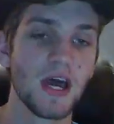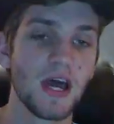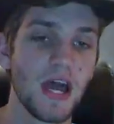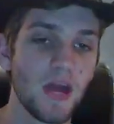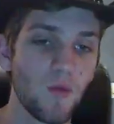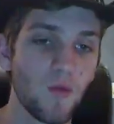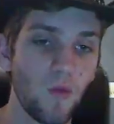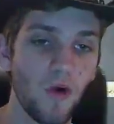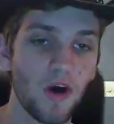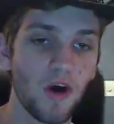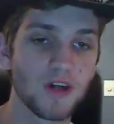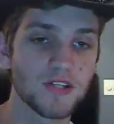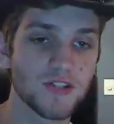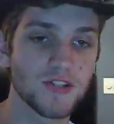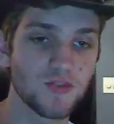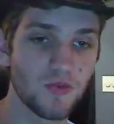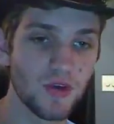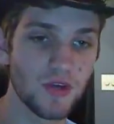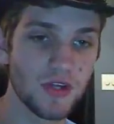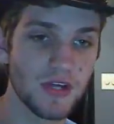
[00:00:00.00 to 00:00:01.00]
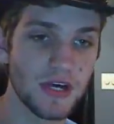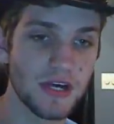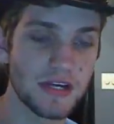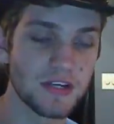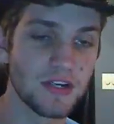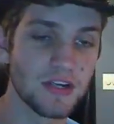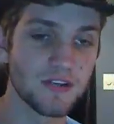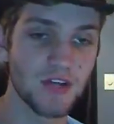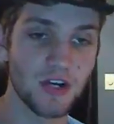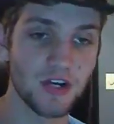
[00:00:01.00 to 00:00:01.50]
and WA's
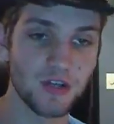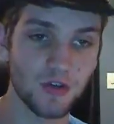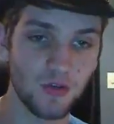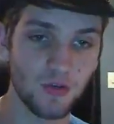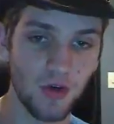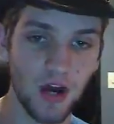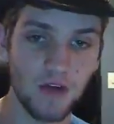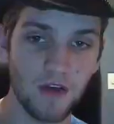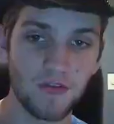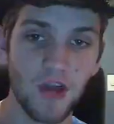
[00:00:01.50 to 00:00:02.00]
storyline, Dr. Groff,